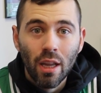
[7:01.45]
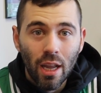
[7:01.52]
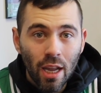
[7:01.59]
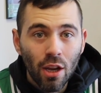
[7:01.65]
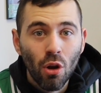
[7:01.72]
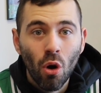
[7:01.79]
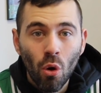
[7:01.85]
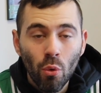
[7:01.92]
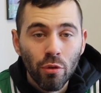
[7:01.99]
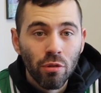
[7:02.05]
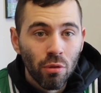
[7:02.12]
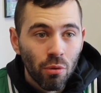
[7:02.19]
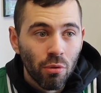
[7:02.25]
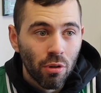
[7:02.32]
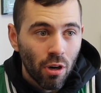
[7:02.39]
and own
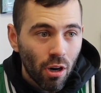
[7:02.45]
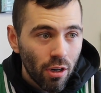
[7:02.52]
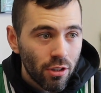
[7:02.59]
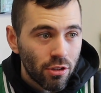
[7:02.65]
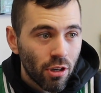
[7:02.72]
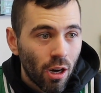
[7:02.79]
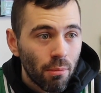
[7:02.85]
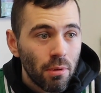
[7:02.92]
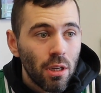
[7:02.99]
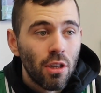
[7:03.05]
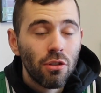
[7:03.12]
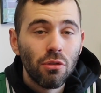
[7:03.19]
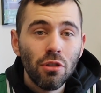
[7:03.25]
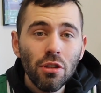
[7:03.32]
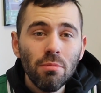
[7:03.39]
your own card shop.
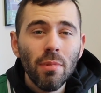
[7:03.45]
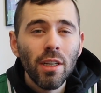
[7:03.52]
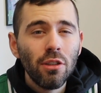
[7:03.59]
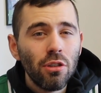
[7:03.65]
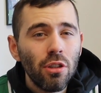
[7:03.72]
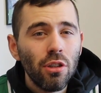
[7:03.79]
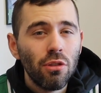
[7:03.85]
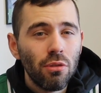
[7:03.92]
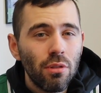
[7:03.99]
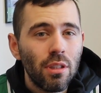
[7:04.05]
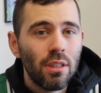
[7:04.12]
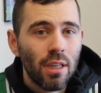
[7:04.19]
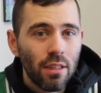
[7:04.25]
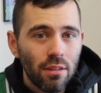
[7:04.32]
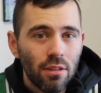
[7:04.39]
So just make sure you do the
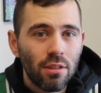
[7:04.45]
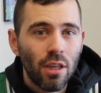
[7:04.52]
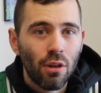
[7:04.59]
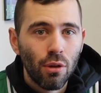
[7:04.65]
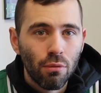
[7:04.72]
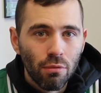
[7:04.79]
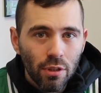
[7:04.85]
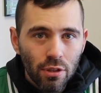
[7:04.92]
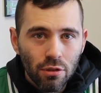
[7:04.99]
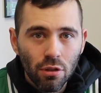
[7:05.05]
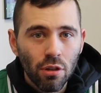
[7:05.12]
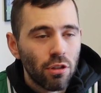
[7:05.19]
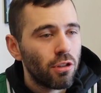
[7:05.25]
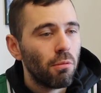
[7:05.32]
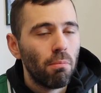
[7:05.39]
necessary
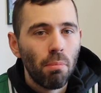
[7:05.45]
research,